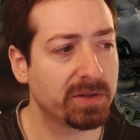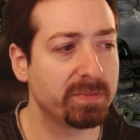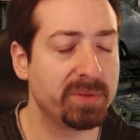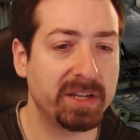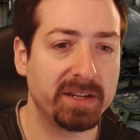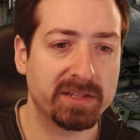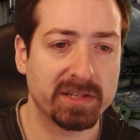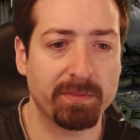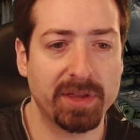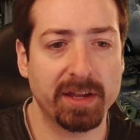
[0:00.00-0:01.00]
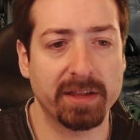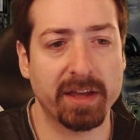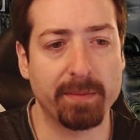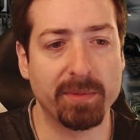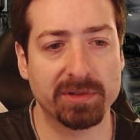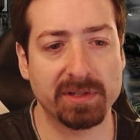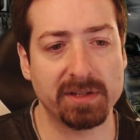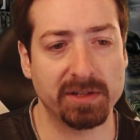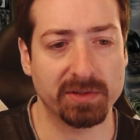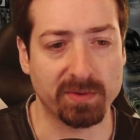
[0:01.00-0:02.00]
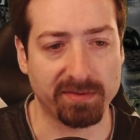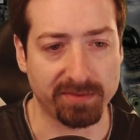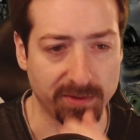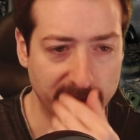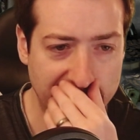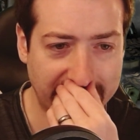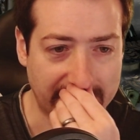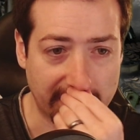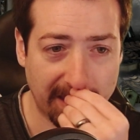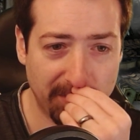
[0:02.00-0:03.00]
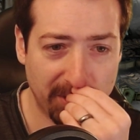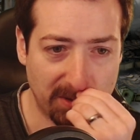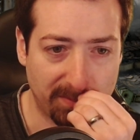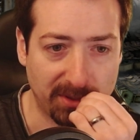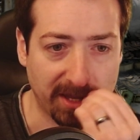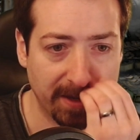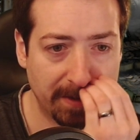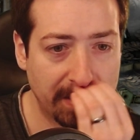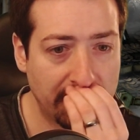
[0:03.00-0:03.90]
to be something that mostly deals with fluids like a chemical plant,